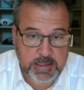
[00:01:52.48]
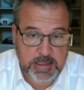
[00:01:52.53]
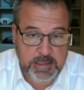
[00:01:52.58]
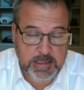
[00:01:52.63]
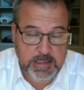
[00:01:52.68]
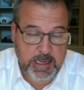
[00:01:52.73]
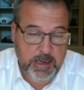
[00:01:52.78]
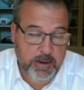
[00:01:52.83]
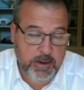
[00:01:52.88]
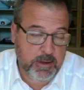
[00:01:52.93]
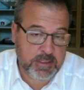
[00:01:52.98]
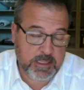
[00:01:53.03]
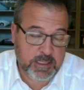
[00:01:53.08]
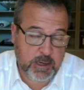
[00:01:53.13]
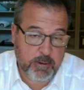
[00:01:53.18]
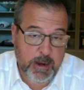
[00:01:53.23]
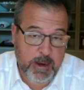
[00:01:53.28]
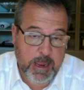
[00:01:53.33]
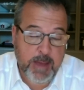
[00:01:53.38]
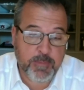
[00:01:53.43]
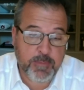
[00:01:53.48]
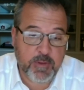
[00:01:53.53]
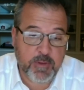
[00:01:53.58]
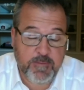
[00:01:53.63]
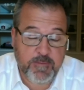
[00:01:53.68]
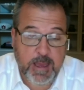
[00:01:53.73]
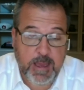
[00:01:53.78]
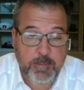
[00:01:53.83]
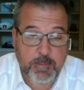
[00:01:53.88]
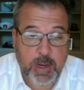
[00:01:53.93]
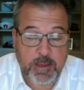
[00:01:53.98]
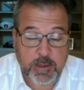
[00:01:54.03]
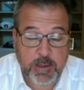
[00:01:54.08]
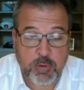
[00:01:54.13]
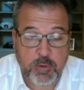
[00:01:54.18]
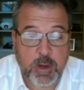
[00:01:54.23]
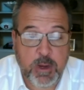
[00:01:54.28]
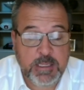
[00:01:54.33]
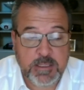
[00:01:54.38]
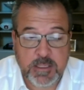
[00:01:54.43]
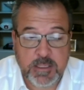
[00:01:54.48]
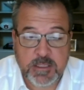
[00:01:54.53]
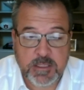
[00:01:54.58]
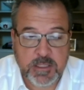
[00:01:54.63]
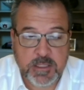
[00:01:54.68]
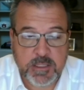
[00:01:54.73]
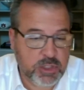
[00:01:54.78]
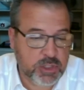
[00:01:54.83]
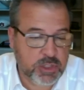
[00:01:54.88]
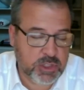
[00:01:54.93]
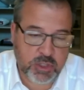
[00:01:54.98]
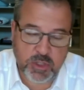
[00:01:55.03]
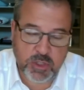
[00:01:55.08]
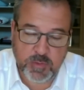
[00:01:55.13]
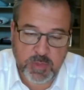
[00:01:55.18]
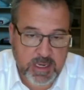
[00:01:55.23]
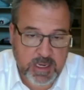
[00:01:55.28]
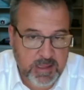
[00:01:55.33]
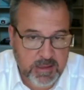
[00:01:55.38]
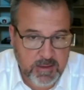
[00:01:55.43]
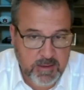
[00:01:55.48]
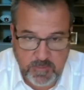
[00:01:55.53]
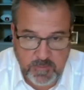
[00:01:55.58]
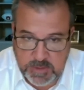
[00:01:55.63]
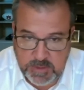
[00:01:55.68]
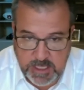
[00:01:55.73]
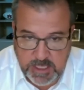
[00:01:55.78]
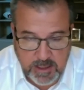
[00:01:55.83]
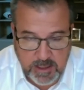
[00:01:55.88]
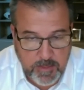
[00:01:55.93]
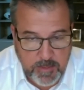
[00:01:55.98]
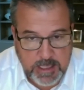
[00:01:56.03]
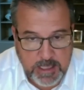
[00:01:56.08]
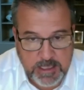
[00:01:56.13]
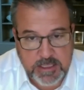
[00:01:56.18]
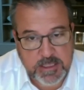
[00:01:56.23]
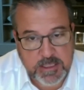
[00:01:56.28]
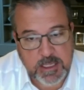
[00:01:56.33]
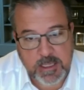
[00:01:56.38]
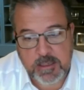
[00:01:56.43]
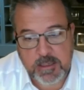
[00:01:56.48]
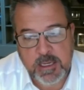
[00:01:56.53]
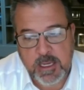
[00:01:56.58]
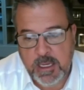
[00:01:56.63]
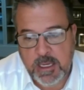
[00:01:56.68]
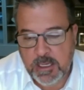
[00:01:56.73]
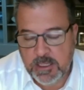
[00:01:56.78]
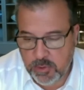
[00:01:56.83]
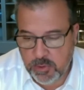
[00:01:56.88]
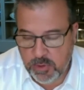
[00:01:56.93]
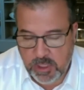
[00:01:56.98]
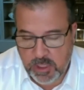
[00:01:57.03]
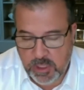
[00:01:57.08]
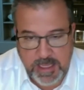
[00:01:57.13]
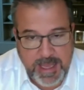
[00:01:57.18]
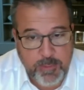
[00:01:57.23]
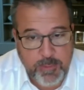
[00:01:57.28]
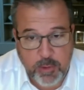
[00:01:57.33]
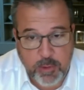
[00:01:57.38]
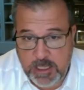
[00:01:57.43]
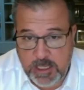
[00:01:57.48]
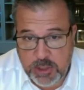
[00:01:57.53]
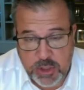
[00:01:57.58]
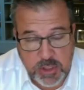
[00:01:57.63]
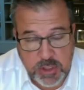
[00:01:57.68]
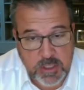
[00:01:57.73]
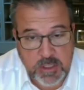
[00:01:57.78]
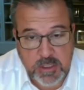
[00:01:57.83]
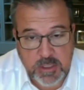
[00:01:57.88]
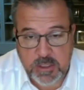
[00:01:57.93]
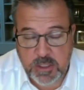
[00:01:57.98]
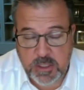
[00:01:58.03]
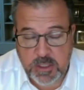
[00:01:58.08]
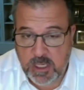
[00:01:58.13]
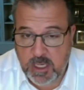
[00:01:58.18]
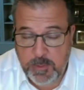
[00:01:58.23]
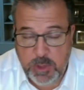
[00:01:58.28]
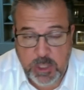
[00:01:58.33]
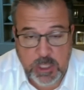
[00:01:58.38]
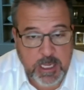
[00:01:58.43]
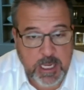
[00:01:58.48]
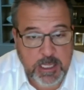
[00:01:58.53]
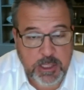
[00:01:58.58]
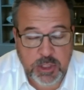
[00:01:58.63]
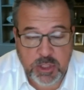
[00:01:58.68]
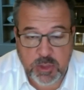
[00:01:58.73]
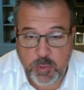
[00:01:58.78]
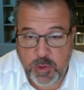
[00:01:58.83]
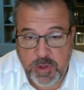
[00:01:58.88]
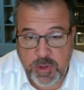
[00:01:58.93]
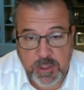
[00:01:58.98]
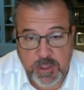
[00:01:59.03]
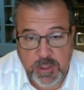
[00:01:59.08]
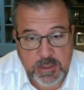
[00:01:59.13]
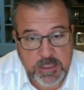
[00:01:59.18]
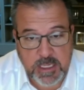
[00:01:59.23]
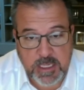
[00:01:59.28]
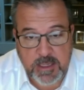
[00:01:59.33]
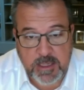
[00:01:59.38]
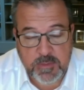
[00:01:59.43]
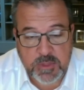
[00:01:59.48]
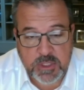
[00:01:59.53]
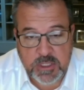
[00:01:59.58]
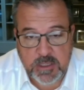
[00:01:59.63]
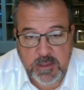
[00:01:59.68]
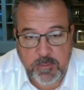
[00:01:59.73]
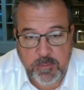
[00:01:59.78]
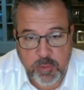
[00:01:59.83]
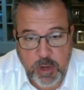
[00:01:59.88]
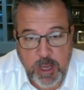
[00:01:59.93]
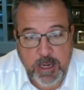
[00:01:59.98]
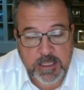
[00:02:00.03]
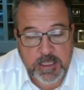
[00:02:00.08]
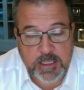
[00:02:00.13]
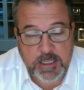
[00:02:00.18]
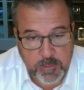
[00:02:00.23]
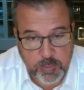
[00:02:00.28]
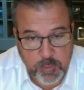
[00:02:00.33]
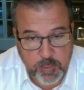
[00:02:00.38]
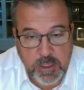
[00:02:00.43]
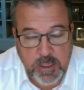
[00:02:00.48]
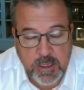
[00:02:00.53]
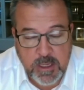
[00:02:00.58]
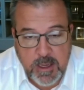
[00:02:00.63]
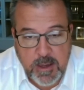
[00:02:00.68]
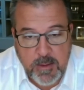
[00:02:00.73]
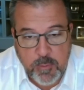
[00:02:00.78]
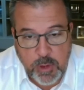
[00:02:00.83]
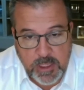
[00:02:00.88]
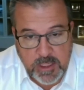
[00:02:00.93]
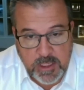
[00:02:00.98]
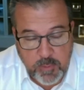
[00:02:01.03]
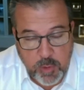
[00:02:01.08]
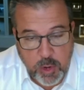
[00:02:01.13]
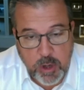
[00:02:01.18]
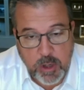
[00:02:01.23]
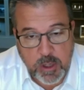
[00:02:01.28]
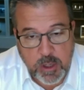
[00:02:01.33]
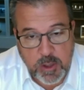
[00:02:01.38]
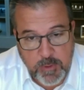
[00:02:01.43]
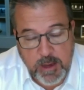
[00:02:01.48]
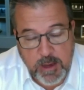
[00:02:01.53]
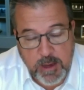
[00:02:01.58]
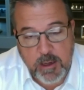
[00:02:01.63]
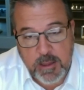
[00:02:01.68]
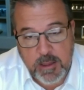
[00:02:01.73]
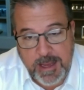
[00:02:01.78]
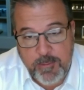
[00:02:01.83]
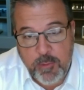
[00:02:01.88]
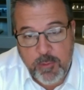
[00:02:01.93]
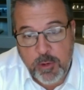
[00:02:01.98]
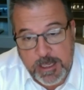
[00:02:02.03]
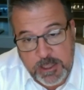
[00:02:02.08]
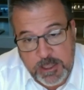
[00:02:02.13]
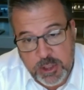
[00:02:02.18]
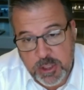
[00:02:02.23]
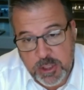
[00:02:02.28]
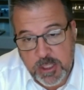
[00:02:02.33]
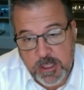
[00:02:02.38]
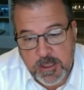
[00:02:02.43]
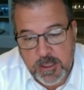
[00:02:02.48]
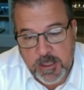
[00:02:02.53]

areas that are amplified by the crisis, such as it could be anything from telemedicine to collaboration to communication within teams and the products that we bring to market around collaboration,